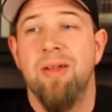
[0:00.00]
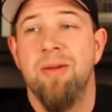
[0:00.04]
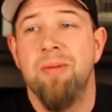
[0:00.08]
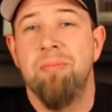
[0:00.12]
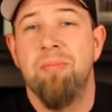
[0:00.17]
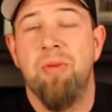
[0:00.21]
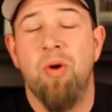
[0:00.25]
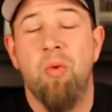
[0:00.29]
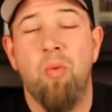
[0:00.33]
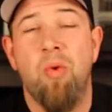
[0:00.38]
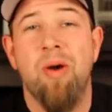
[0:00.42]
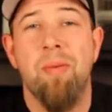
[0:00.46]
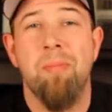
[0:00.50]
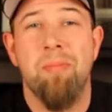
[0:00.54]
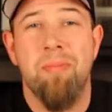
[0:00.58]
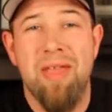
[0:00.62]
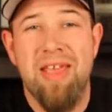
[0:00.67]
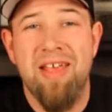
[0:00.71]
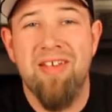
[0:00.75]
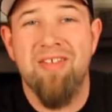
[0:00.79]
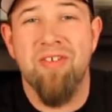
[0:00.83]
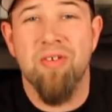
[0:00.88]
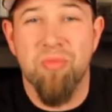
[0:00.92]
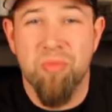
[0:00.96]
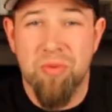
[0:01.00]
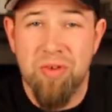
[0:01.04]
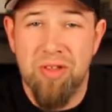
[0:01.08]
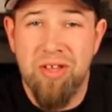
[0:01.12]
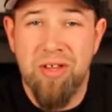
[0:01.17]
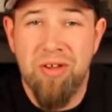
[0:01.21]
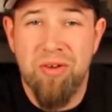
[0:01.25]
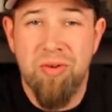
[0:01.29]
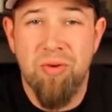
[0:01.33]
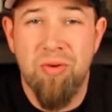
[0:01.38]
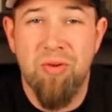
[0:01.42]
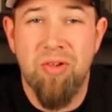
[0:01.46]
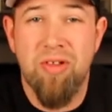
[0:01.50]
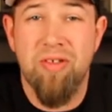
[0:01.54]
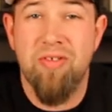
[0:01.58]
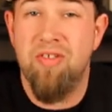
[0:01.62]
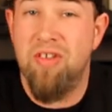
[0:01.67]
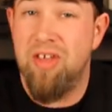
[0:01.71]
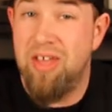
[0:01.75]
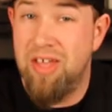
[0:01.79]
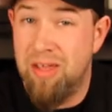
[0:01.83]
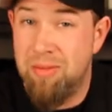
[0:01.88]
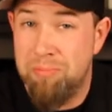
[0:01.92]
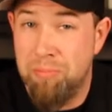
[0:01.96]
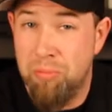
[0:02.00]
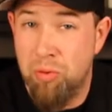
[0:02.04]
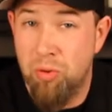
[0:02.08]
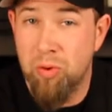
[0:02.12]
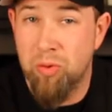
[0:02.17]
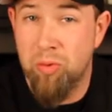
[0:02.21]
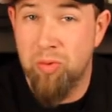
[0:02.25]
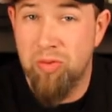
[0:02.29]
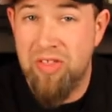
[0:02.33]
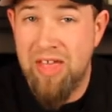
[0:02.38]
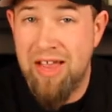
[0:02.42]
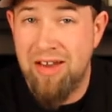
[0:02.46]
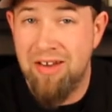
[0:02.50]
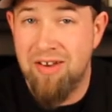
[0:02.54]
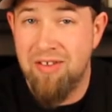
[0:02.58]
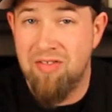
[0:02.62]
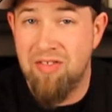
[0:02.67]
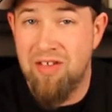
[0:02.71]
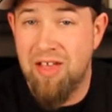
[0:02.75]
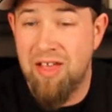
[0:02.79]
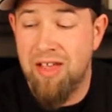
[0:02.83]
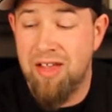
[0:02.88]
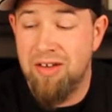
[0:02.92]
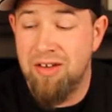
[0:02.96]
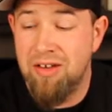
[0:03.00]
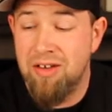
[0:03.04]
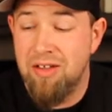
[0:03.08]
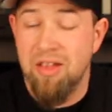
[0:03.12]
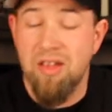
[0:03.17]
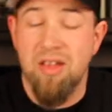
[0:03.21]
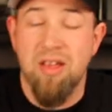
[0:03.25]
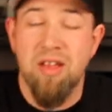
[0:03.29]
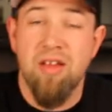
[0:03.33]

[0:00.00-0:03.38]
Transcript: But what makes it really cool is you get bored with that design,